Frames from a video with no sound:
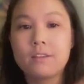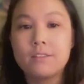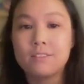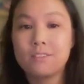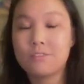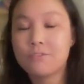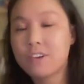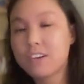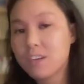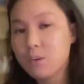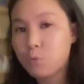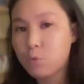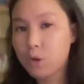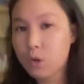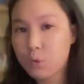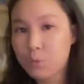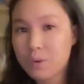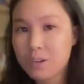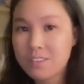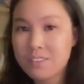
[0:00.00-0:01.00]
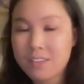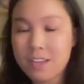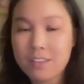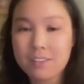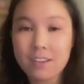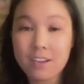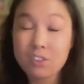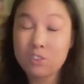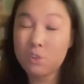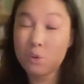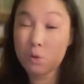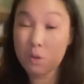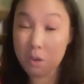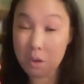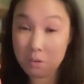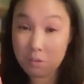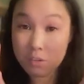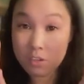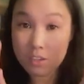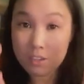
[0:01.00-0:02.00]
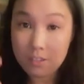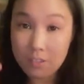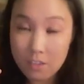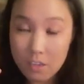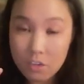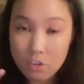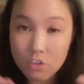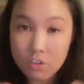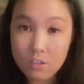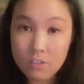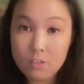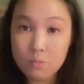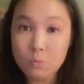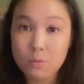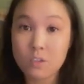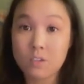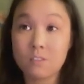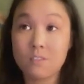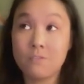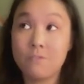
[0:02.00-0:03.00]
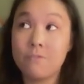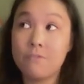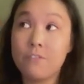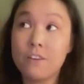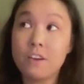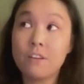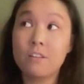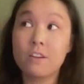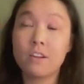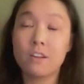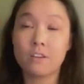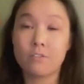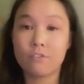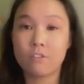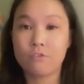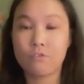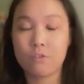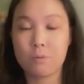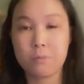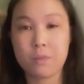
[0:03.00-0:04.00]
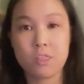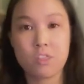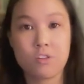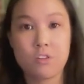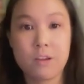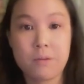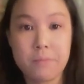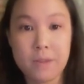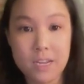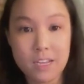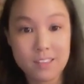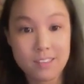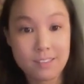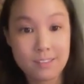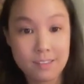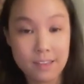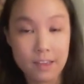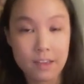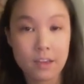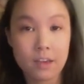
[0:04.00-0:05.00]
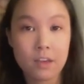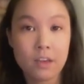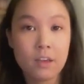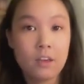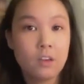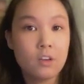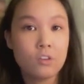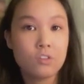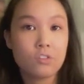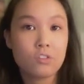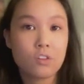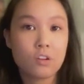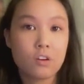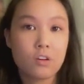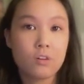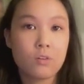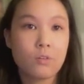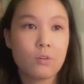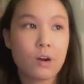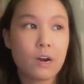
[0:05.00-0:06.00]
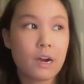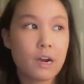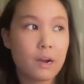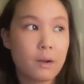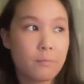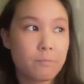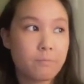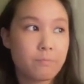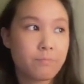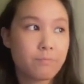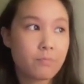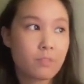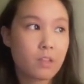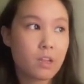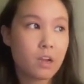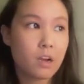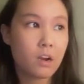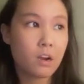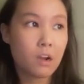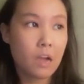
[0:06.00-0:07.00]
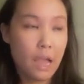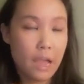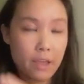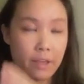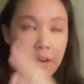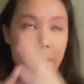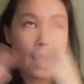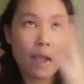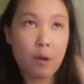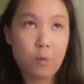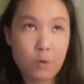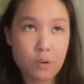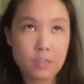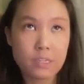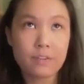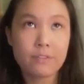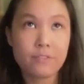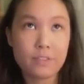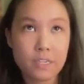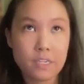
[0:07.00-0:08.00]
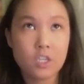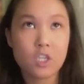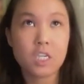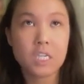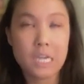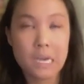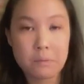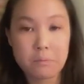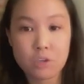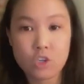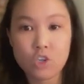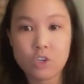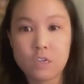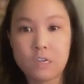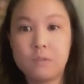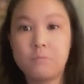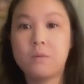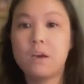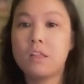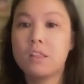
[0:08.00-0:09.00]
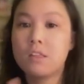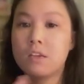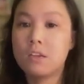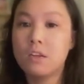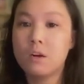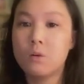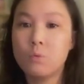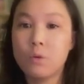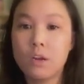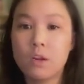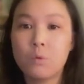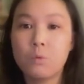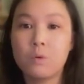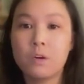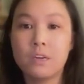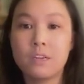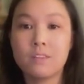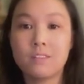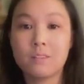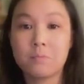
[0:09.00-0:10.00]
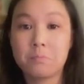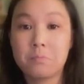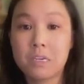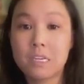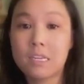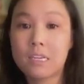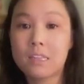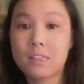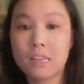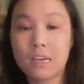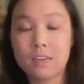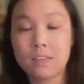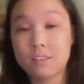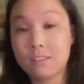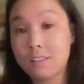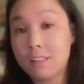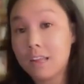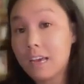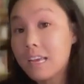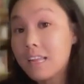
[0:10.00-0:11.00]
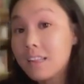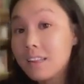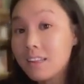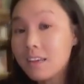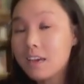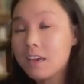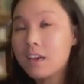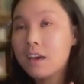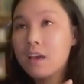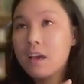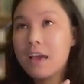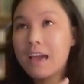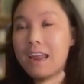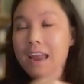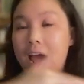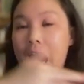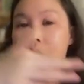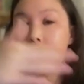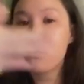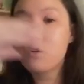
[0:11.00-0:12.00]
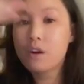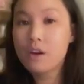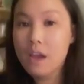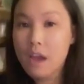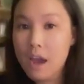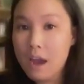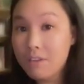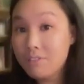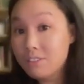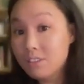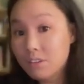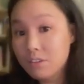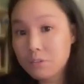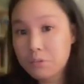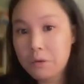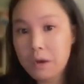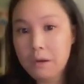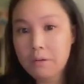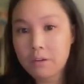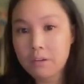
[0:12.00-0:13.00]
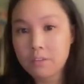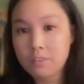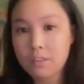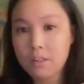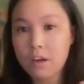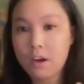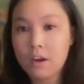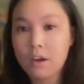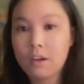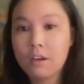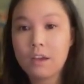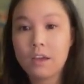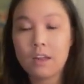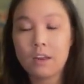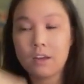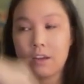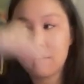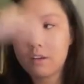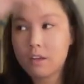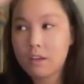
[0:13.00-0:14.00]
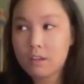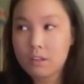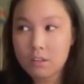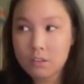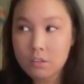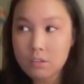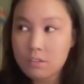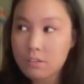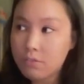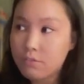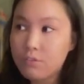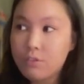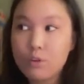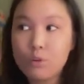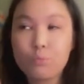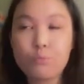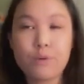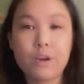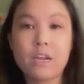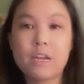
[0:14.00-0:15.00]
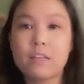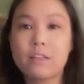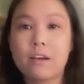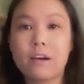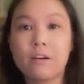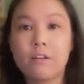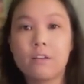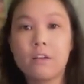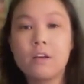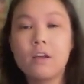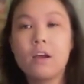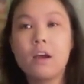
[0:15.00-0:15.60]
has defined one-on-ones as actual coaching sessions, which is very different from a thirty-minute sync. So um, uh, in our definition at Mochary Method, a one on one is a meeting that is likely an hour and a half to two hours long, and it includes a full breakdown